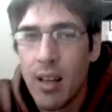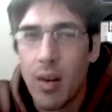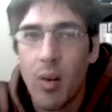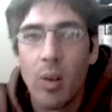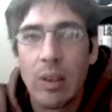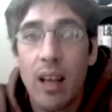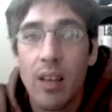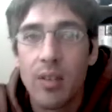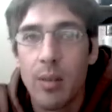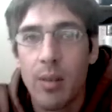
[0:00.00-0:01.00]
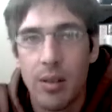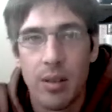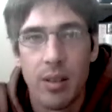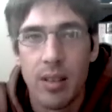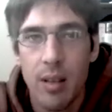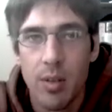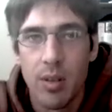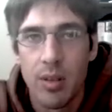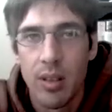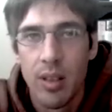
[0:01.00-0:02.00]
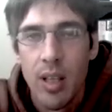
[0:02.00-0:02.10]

You know, hold off some of those assumptions,